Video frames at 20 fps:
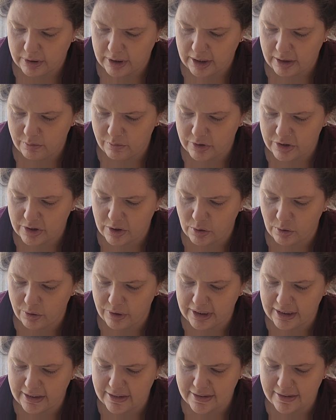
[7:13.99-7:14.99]
and was
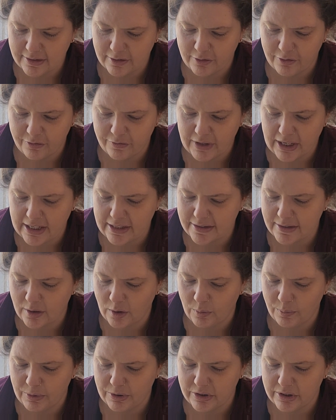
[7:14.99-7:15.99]
holding its little face
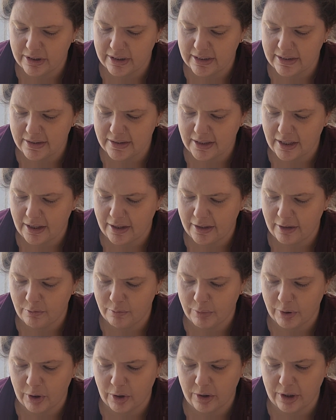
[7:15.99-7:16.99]
open to the sun
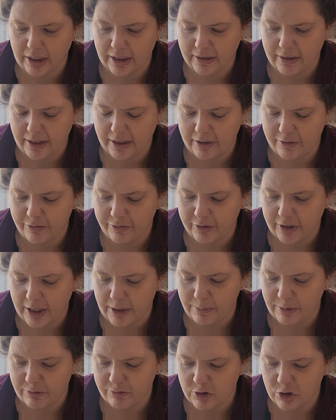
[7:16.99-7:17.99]
and burning like a
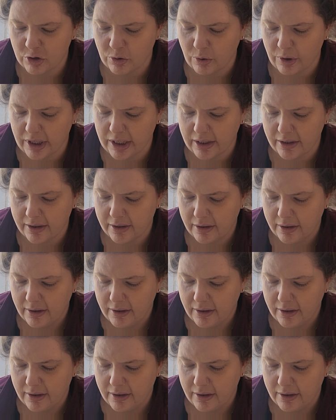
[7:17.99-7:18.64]
flame of joy.